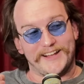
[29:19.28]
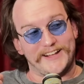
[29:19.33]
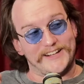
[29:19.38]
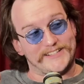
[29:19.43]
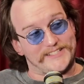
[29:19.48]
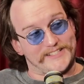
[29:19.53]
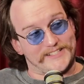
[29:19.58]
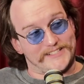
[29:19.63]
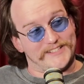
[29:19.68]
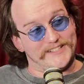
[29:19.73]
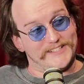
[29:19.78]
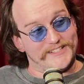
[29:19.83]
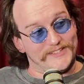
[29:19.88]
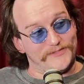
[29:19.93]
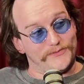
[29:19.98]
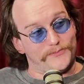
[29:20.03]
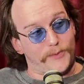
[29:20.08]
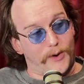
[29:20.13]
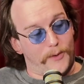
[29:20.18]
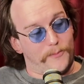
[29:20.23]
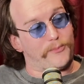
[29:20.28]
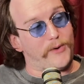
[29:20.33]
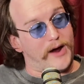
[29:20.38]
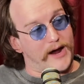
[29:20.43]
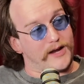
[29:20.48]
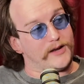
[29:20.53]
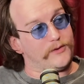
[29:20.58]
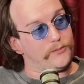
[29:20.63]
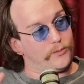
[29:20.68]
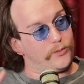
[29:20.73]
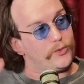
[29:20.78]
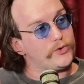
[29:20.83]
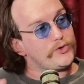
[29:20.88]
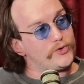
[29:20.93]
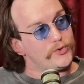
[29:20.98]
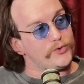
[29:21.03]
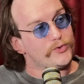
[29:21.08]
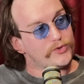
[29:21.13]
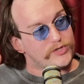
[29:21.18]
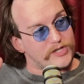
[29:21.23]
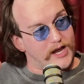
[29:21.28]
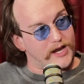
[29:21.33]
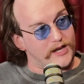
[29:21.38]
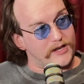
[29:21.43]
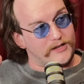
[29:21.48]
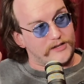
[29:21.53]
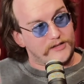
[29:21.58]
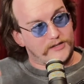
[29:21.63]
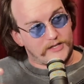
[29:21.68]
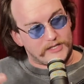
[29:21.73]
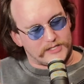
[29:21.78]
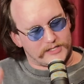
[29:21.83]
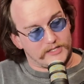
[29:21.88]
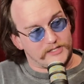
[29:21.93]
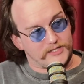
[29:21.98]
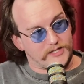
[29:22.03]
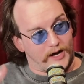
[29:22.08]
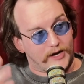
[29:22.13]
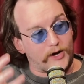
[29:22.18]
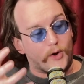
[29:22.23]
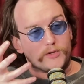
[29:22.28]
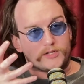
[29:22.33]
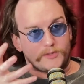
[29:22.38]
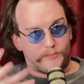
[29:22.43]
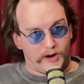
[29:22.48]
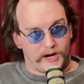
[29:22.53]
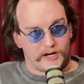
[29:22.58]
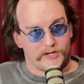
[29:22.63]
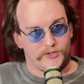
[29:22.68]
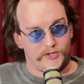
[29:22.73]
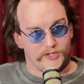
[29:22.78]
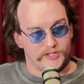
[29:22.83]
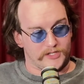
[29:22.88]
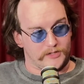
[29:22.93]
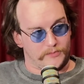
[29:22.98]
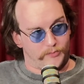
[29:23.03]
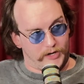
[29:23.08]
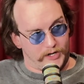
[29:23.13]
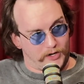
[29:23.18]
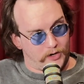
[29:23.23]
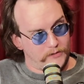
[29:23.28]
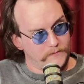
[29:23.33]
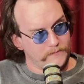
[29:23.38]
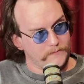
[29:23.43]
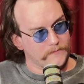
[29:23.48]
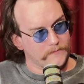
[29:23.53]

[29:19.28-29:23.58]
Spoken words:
It's, what bracket would you say this sits in? I know it's a bracket too because it's a precon.